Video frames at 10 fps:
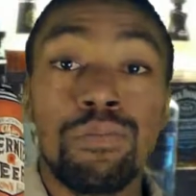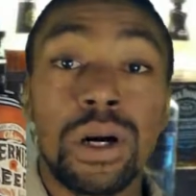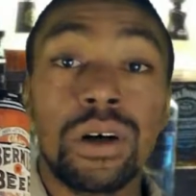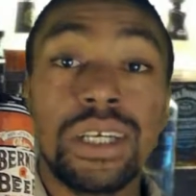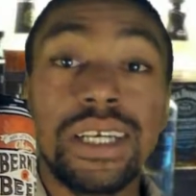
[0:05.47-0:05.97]

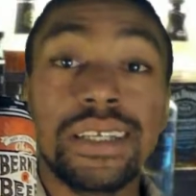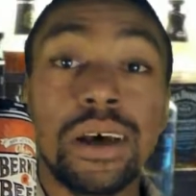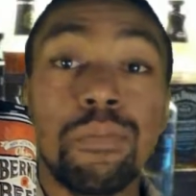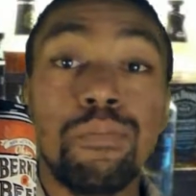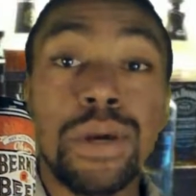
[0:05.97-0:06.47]
Bernie's
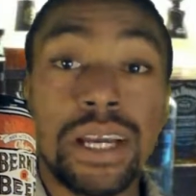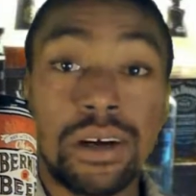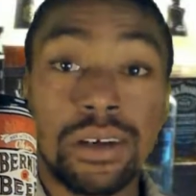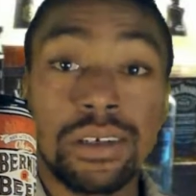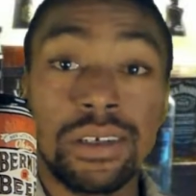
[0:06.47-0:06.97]

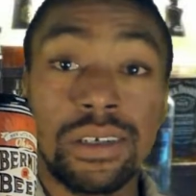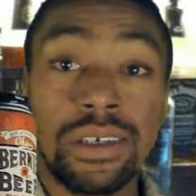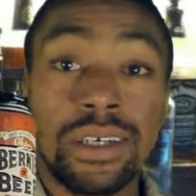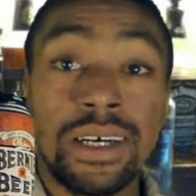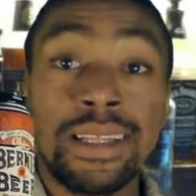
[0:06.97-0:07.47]
beer.
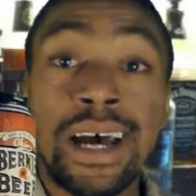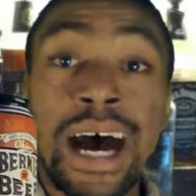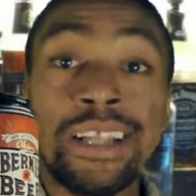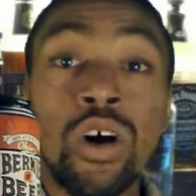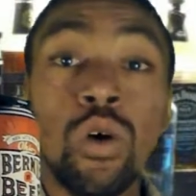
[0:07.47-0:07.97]
Now
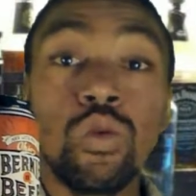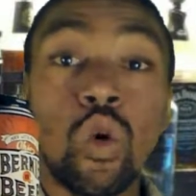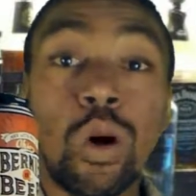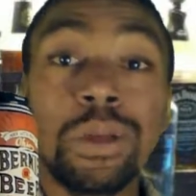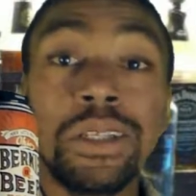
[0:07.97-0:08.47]
I don't
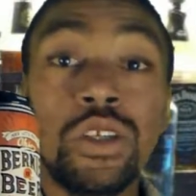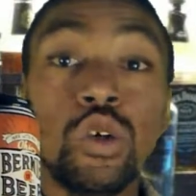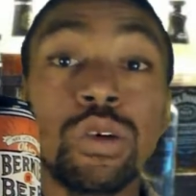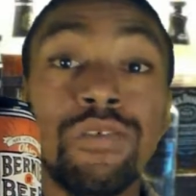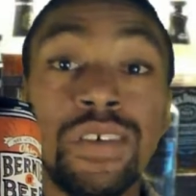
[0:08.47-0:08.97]
normally do
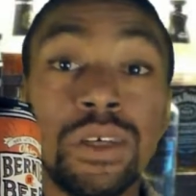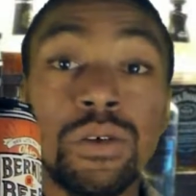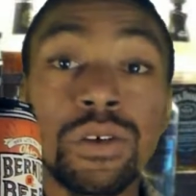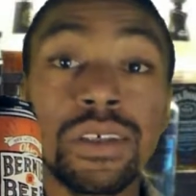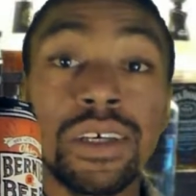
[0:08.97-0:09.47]

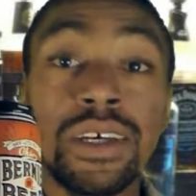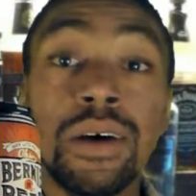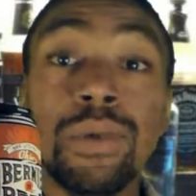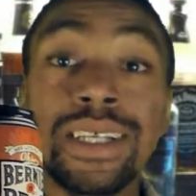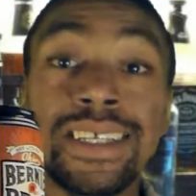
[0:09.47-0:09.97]
reviews,
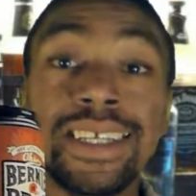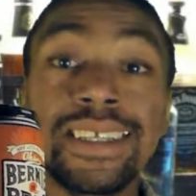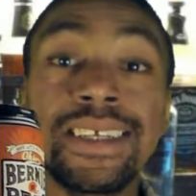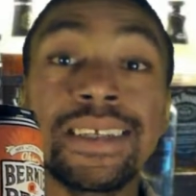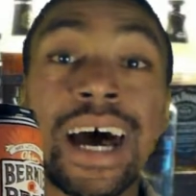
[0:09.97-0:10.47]
but since
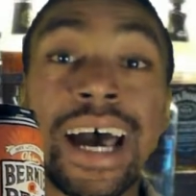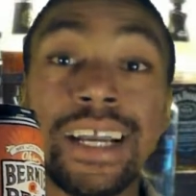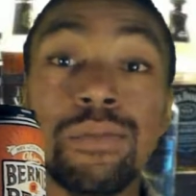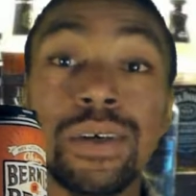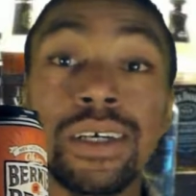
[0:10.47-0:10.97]
this
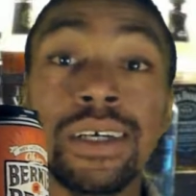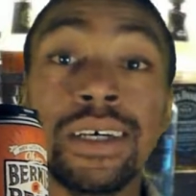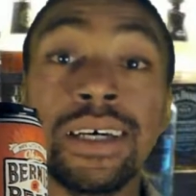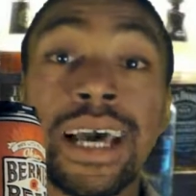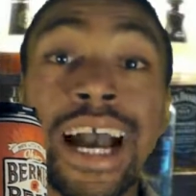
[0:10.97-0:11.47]
item
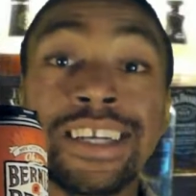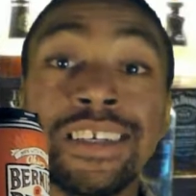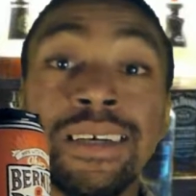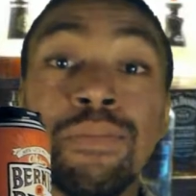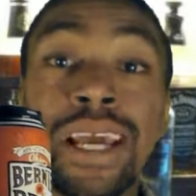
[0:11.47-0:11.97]

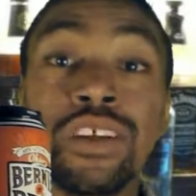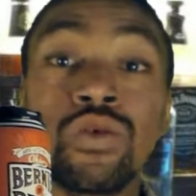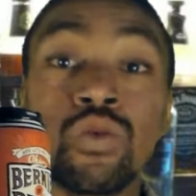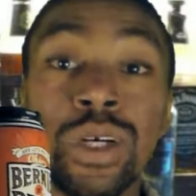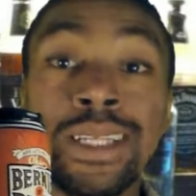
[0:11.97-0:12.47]
actually made its
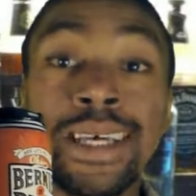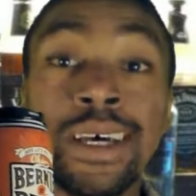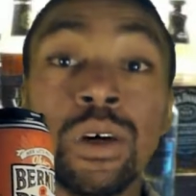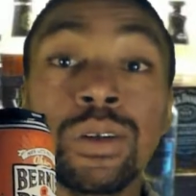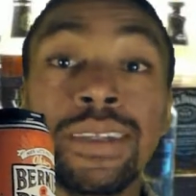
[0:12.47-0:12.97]

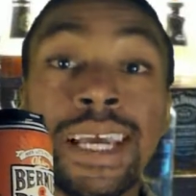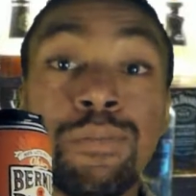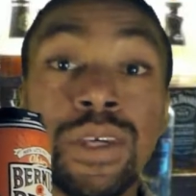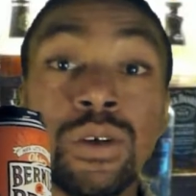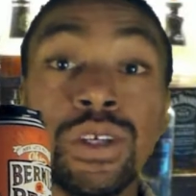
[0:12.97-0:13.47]
retail
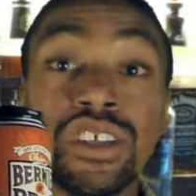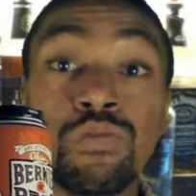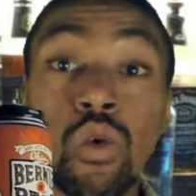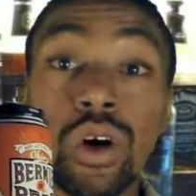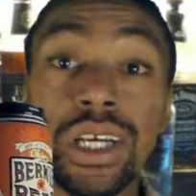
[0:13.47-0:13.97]
debut this
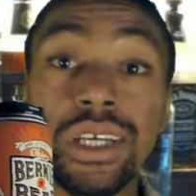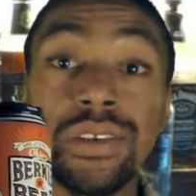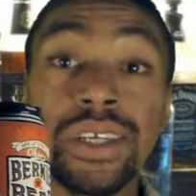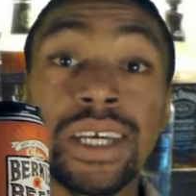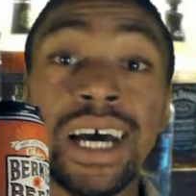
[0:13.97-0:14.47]
morning,
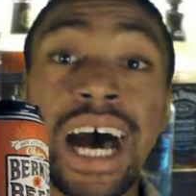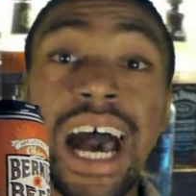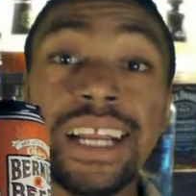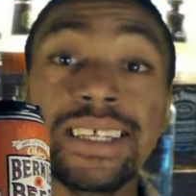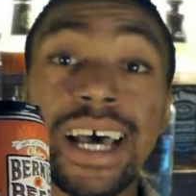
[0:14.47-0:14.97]

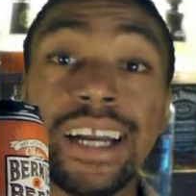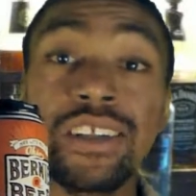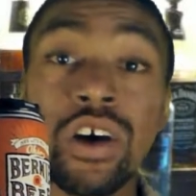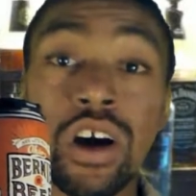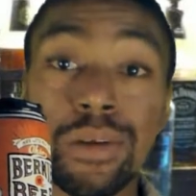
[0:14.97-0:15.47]
I decided
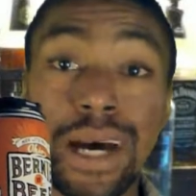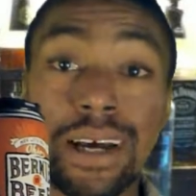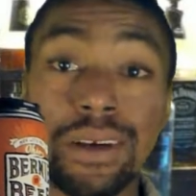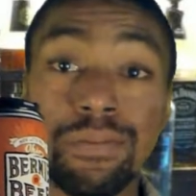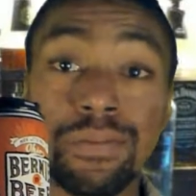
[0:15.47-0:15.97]
to talk
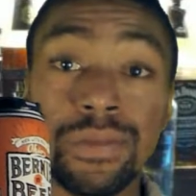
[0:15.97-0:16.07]
about it.